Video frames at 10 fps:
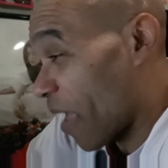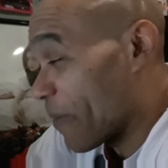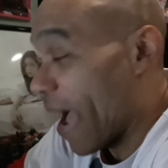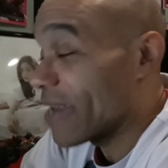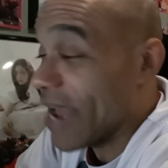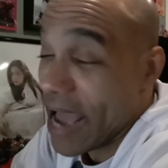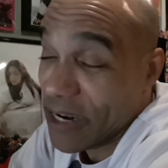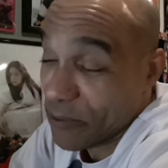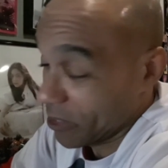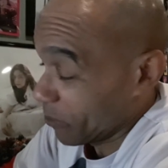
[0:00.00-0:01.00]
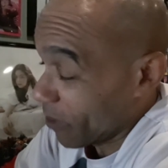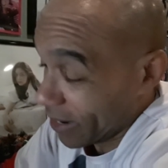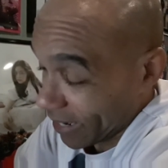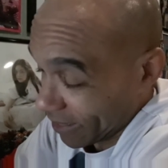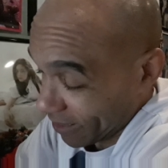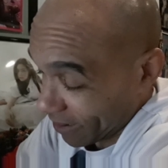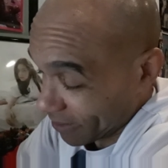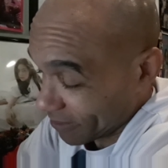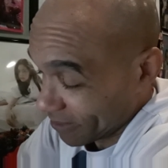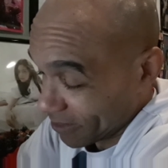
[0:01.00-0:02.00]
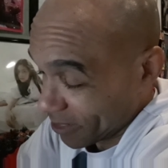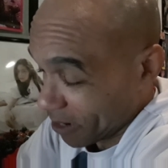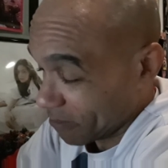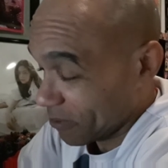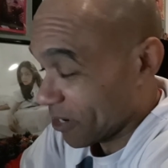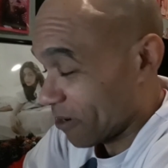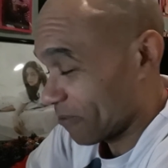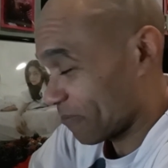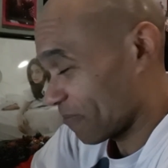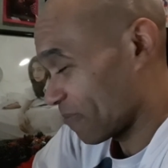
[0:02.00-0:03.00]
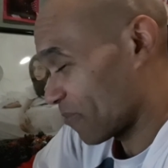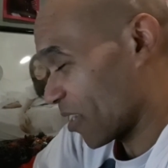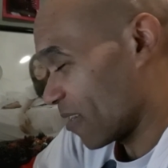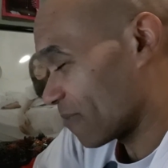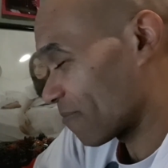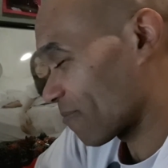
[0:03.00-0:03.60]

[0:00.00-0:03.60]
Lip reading: mean I didn't really want anything, so don't you know